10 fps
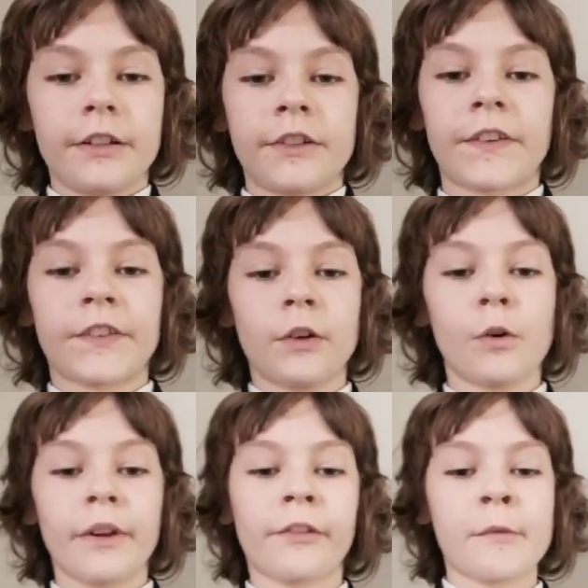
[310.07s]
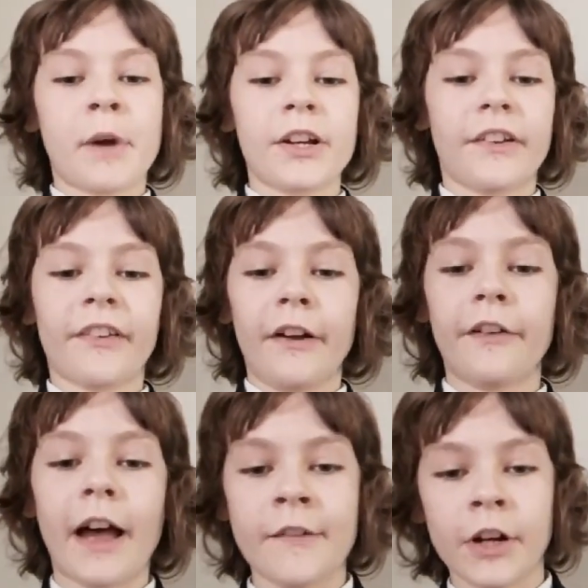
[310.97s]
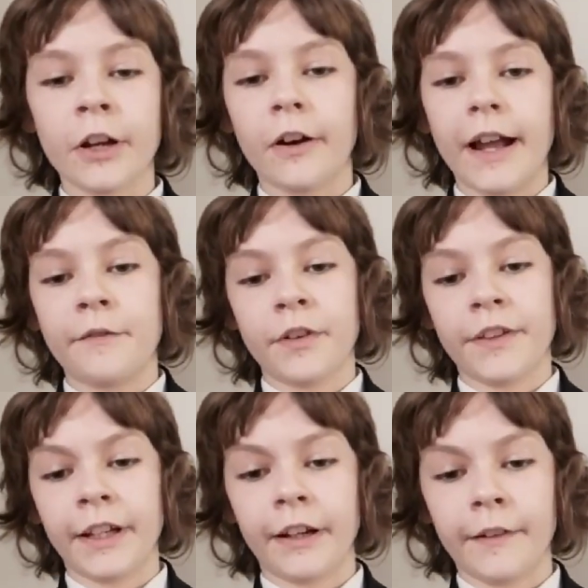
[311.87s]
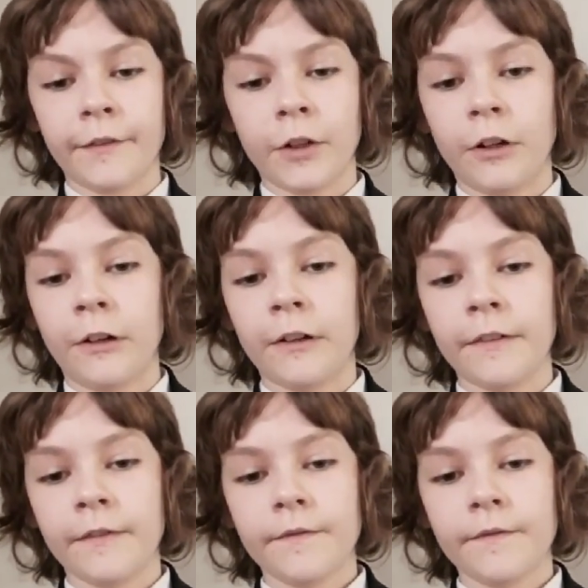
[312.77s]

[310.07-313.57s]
Just always remind yourself, have I got everything I've got